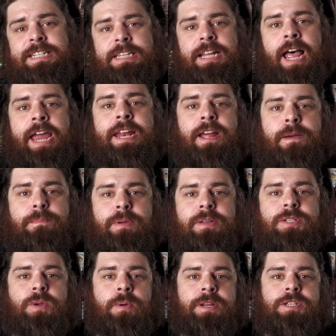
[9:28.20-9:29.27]
lineup
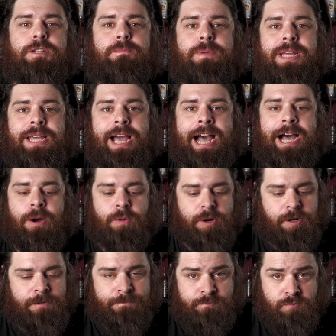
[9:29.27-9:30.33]
is going to be
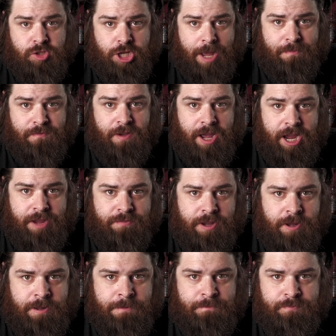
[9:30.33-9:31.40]
our top 5
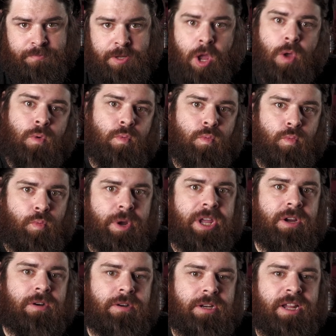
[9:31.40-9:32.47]

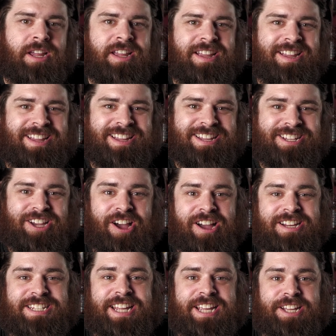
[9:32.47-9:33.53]
weird
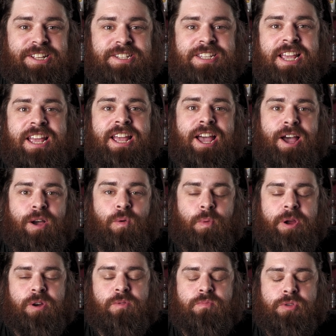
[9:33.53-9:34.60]
cocktails,
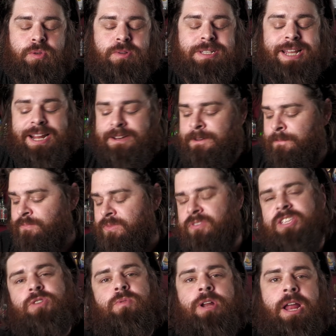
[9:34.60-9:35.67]
weird mules.
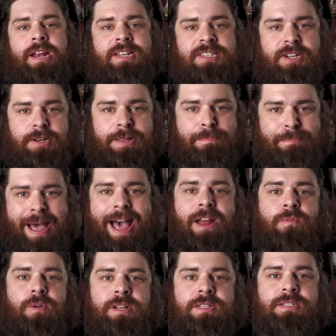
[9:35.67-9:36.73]
These were not necessarily
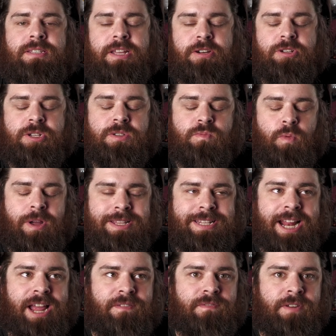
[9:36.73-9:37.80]
bad ones, they're just ones
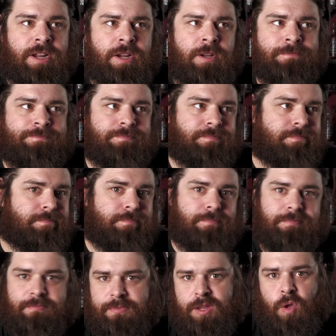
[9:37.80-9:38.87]
that have
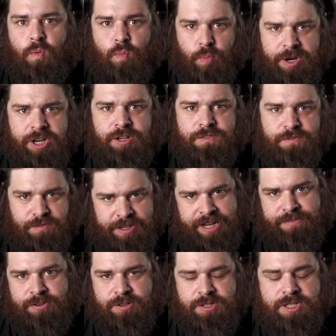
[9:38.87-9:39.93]
weird
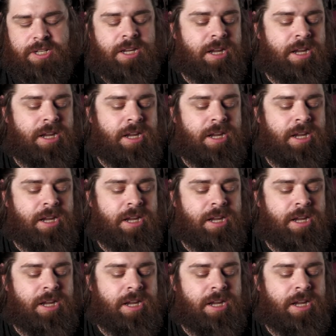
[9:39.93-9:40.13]
flavors.